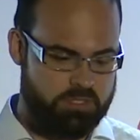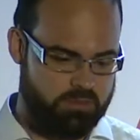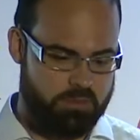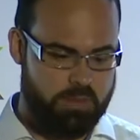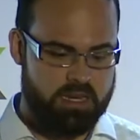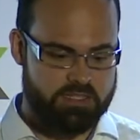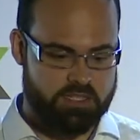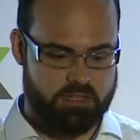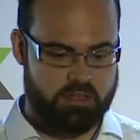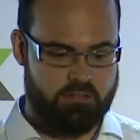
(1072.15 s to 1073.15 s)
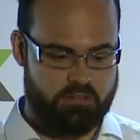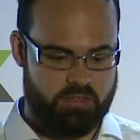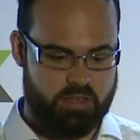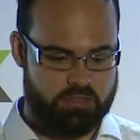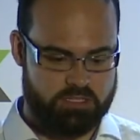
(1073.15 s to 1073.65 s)
so we're managing
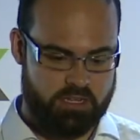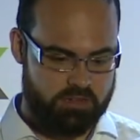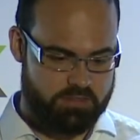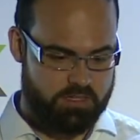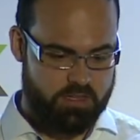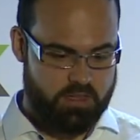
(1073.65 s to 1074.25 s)
everything ourselves.